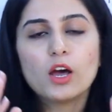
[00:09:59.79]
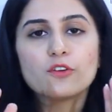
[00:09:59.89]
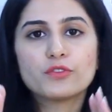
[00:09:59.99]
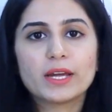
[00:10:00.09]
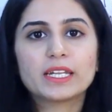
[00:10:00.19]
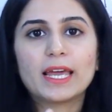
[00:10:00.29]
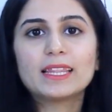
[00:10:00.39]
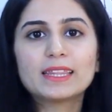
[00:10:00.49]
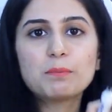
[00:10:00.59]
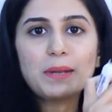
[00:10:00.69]
fit
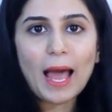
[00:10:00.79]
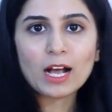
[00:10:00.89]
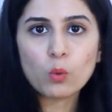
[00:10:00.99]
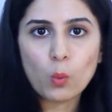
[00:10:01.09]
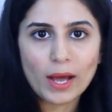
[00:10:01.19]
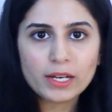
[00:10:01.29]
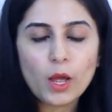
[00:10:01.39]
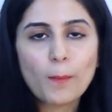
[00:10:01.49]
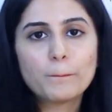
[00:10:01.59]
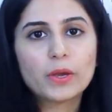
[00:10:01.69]
in the blank one
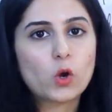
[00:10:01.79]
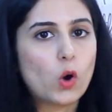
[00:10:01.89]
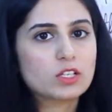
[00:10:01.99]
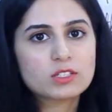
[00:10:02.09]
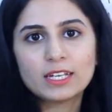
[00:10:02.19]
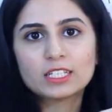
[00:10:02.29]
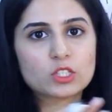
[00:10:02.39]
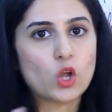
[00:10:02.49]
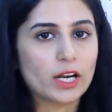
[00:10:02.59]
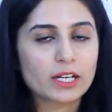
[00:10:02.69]
because it's
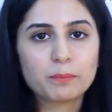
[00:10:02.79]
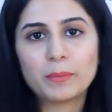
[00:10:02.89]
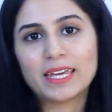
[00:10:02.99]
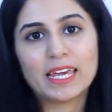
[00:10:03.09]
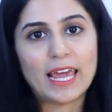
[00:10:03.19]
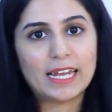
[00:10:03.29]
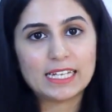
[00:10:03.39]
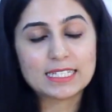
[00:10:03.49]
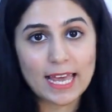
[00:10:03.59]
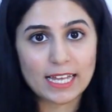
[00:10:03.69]
not making
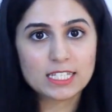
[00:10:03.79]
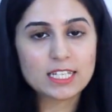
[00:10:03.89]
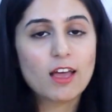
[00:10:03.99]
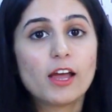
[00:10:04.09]
any sense.